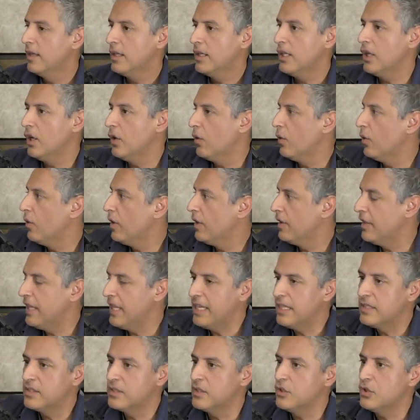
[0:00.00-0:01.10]
you know, the
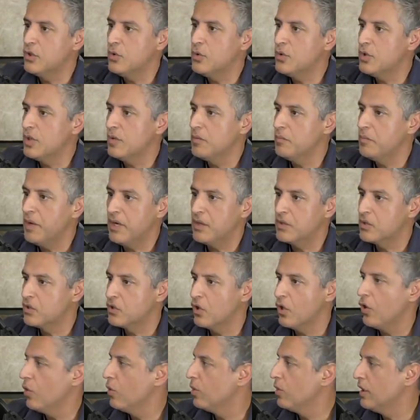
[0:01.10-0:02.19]
institution bears
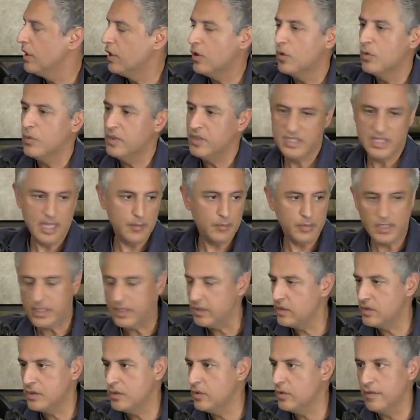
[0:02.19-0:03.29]
so little
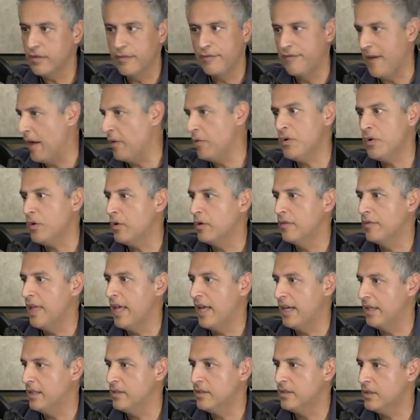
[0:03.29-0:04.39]
resemblance to the founder of
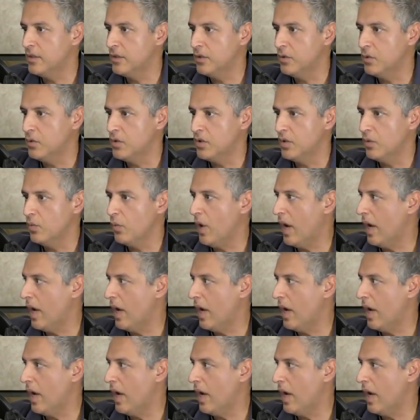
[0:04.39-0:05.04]
that institution.